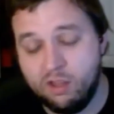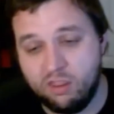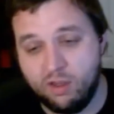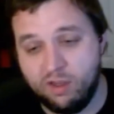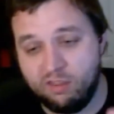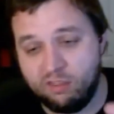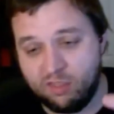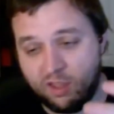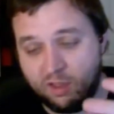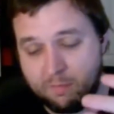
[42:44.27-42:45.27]

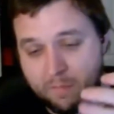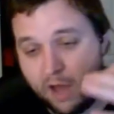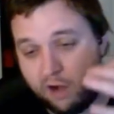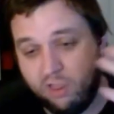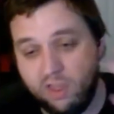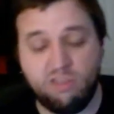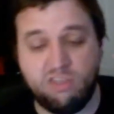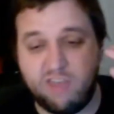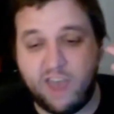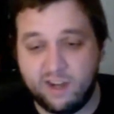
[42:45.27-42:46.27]
the
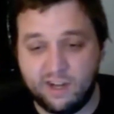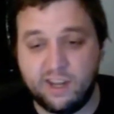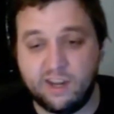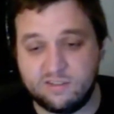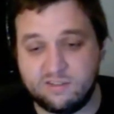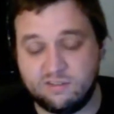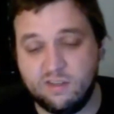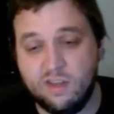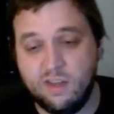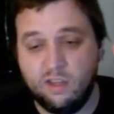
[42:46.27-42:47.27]
monolith that it
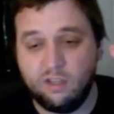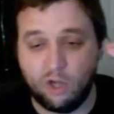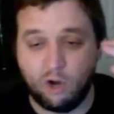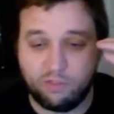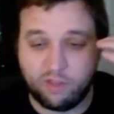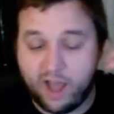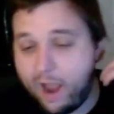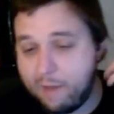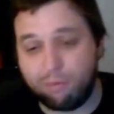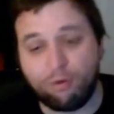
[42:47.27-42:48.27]
is, the
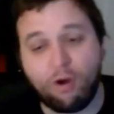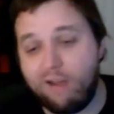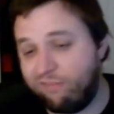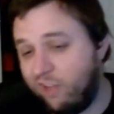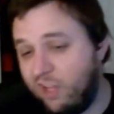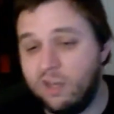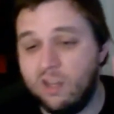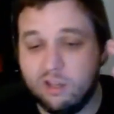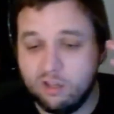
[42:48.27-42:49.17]
high profit,